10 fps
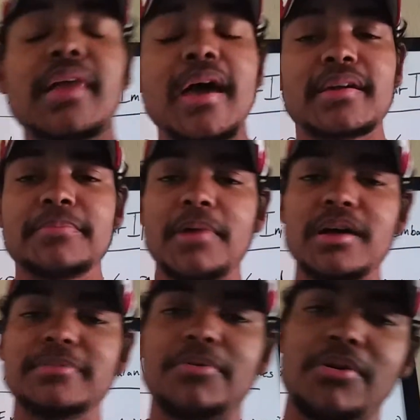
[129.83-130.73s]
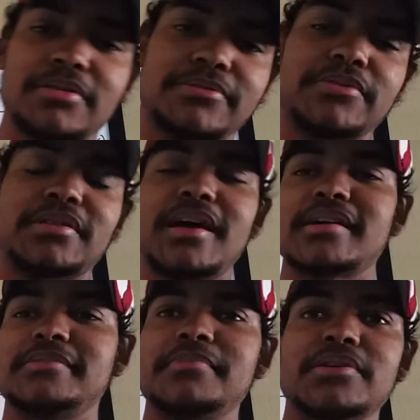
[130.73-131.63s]
lagging body part, for the
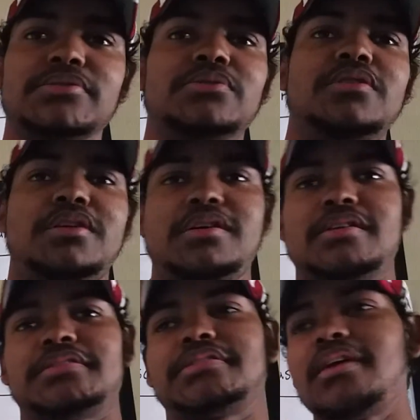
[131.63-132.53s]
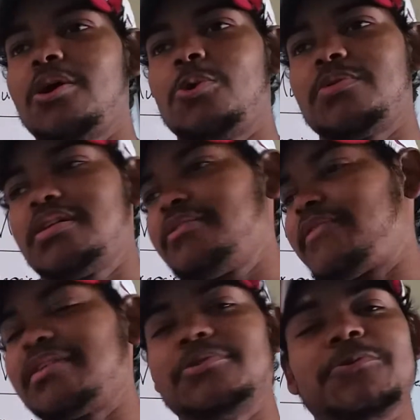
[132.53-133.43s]
lagging muscle. So,
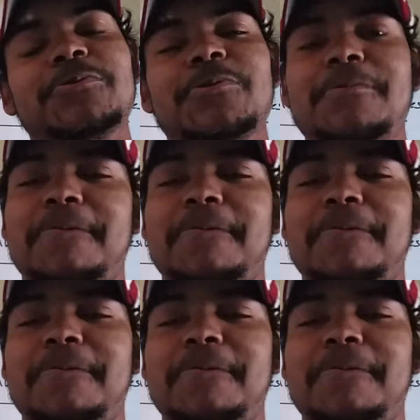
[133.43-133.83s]
if I do,